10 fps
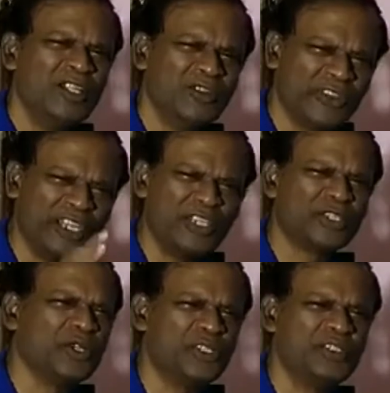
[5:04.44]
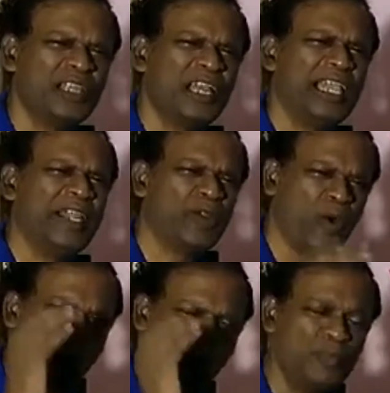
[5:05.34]
Really good. I had
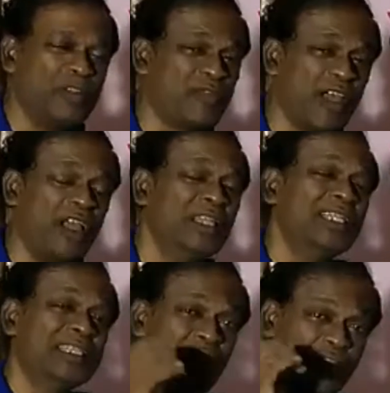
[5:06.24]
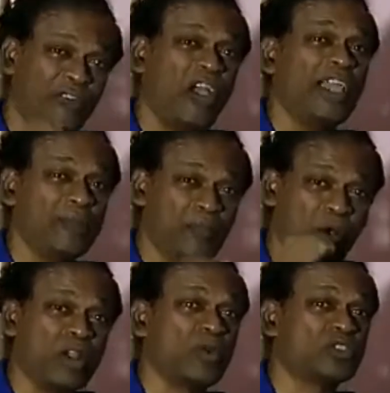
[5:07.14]
whole meal flour. The flour I
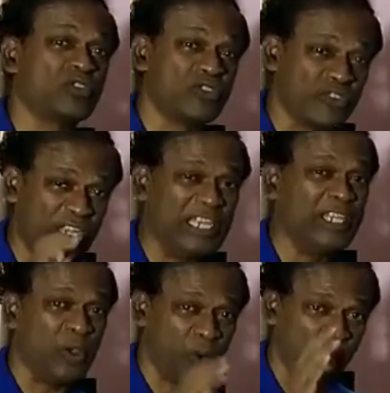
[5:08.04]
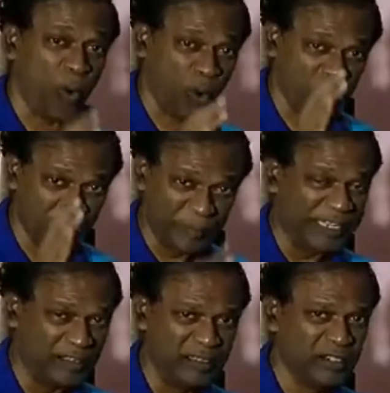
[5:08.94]
bought was really whole meal.
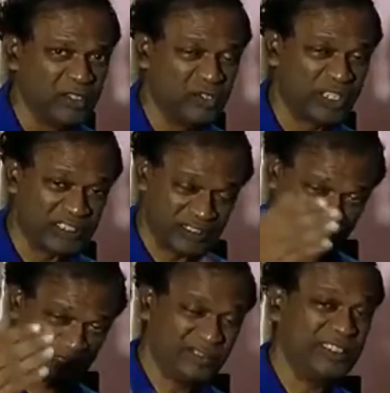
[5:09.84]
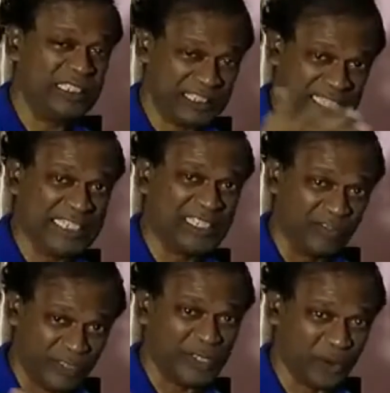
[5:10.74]
You can see in the
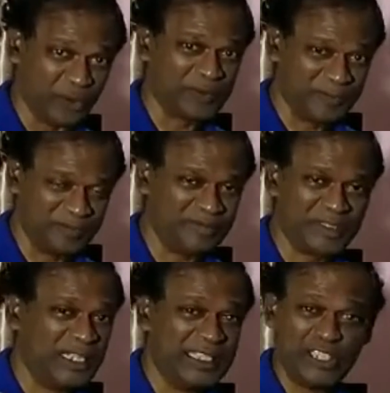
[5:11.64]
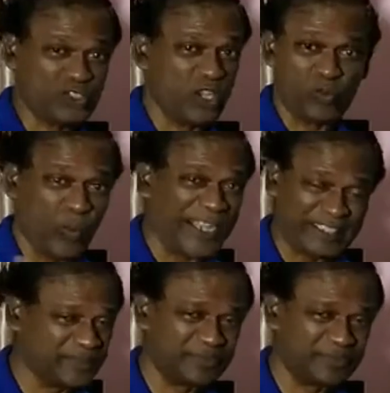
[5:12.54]
video. It's not white.